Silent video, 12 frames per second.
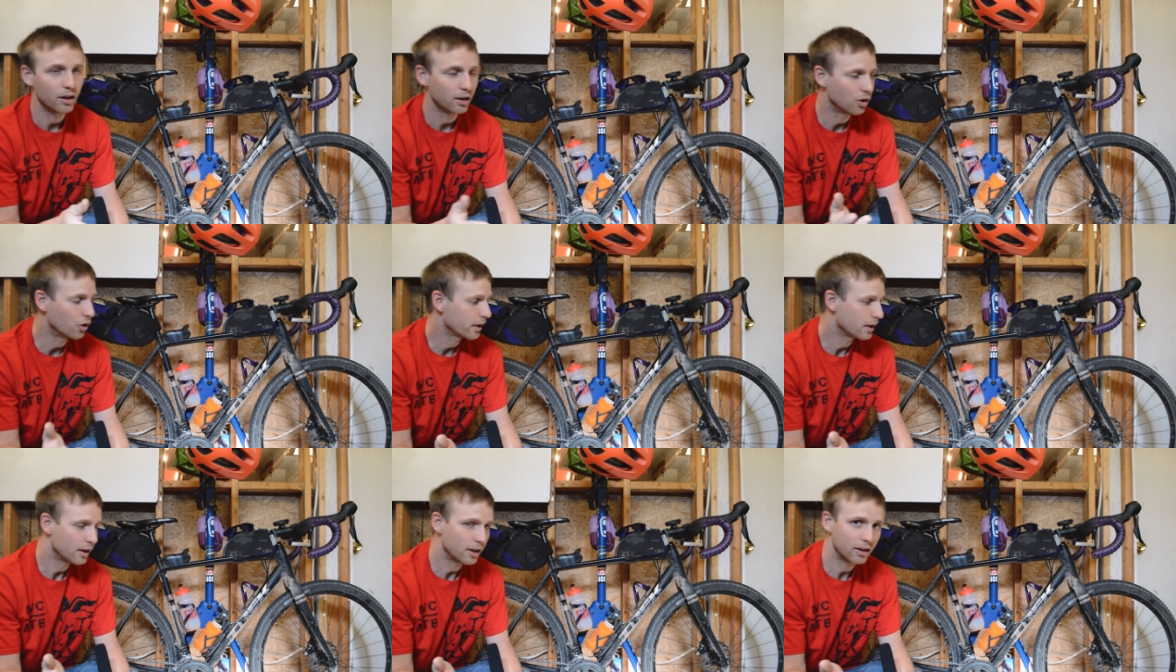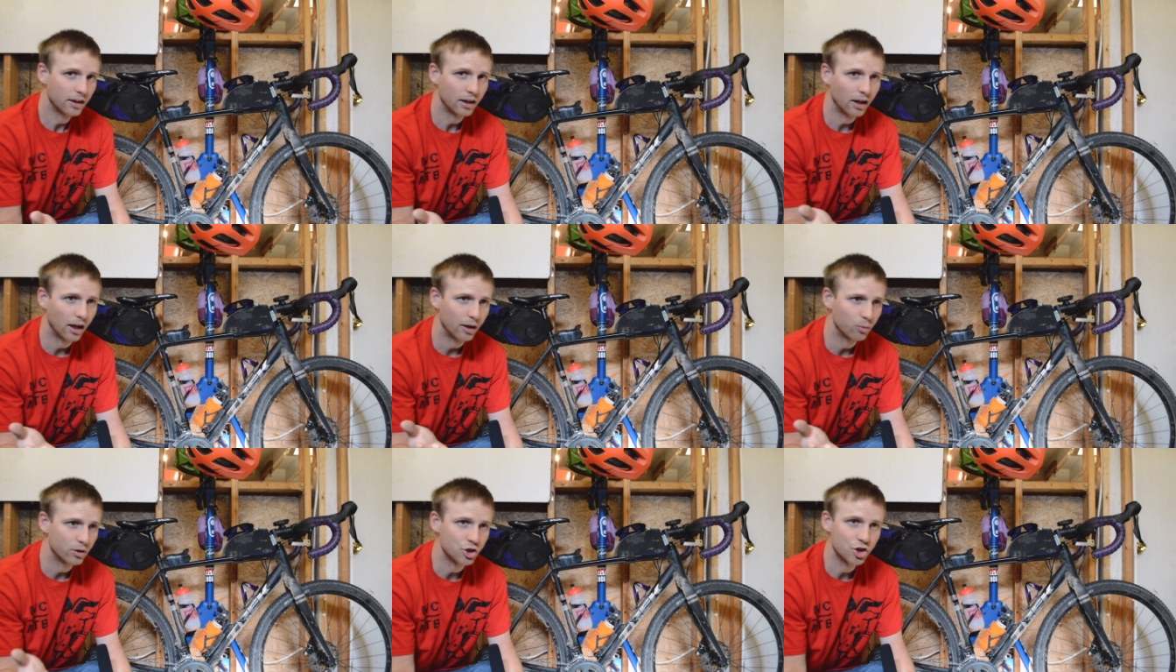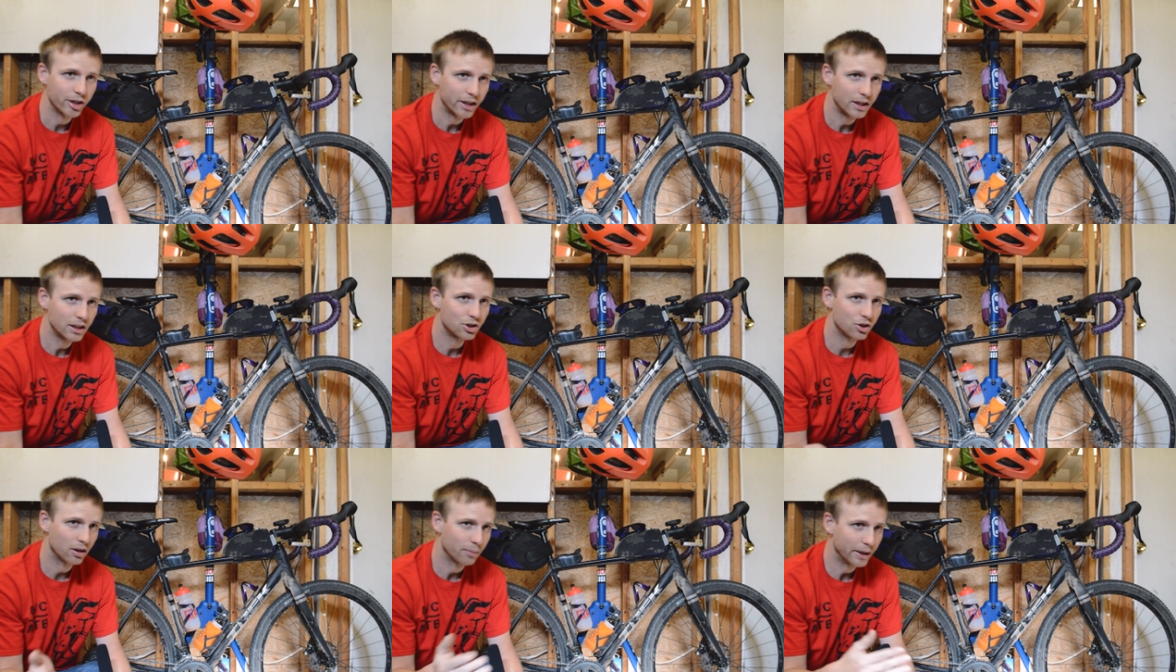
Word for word: The only thing that I would change on the